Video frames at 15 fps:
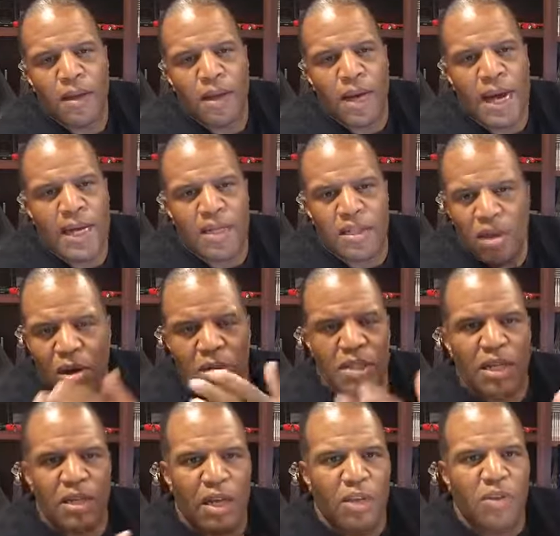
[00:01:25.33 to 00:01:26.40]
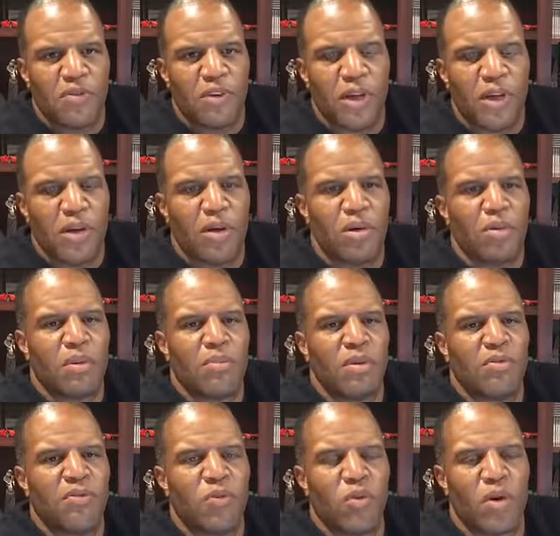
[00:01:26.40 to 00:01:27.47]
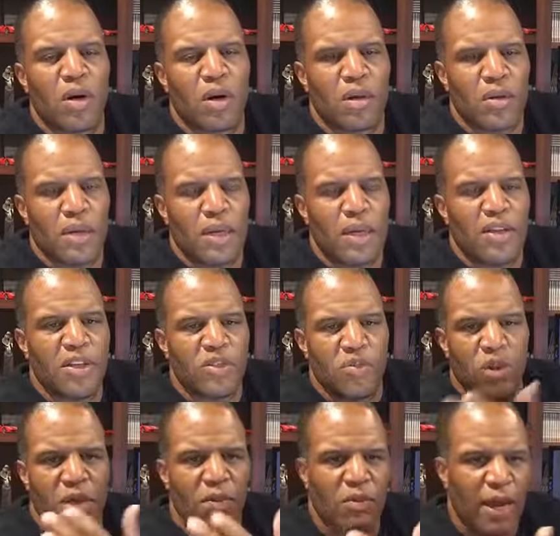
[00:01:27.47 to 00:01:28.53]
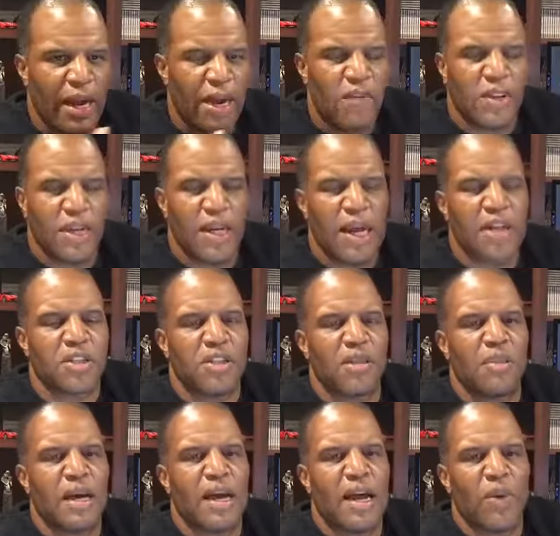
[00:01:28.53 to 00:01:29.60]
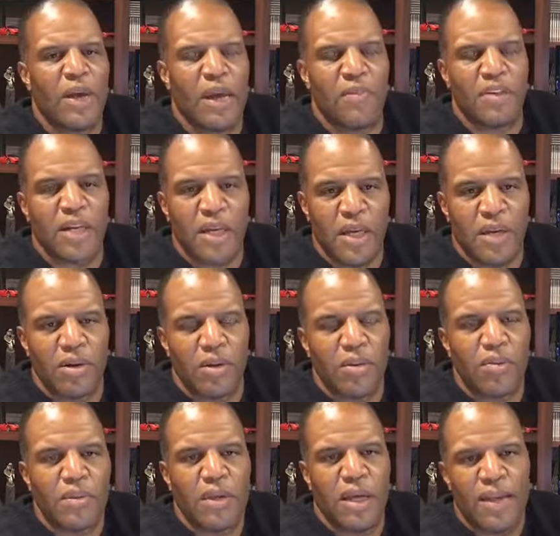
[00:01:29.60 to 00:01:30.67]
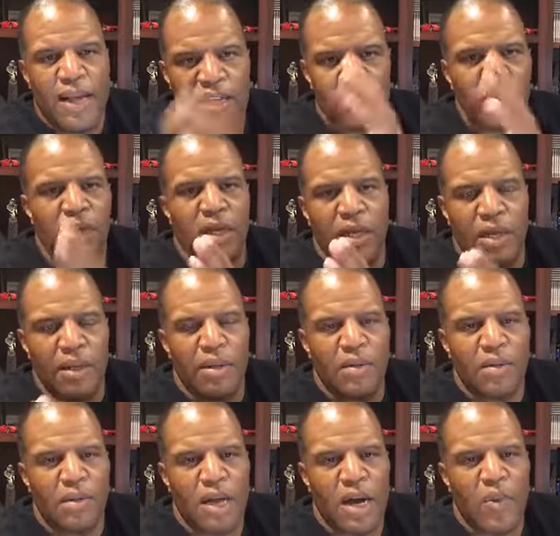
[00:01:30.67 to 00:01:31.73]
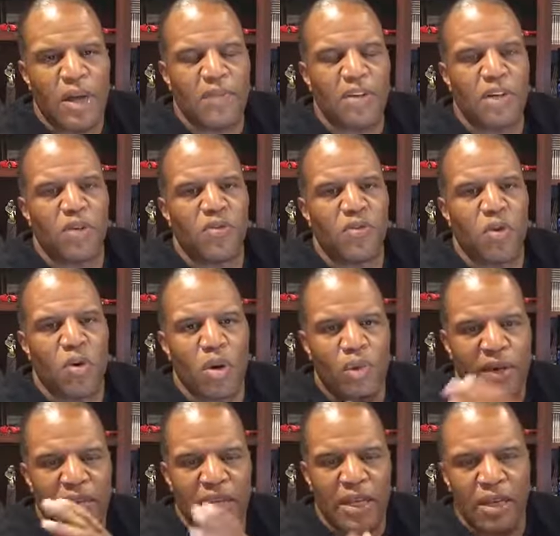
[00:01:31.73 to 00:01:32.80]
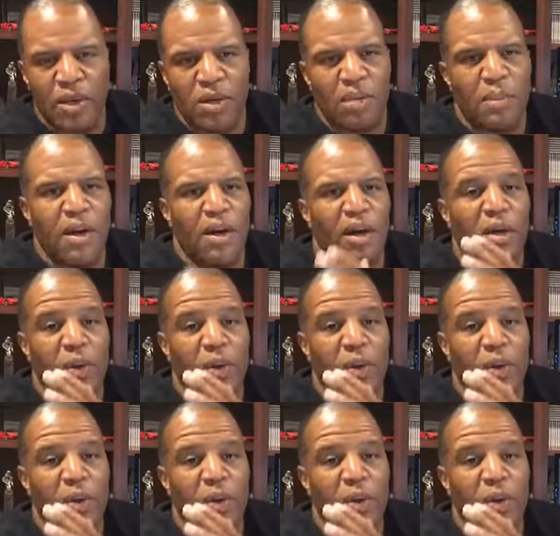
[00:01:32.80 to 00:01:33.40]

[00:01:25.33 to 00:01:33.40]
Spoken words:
I talked in another video before this one, right after the election, about how we have to heal. And that's really how we have to go forward. We have to heal America.